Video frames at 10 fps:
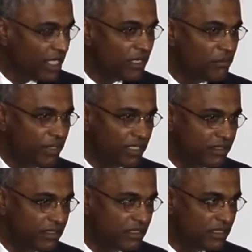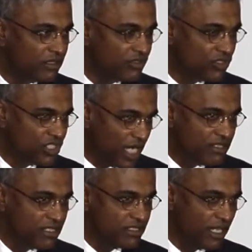But
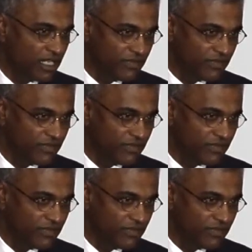chances are,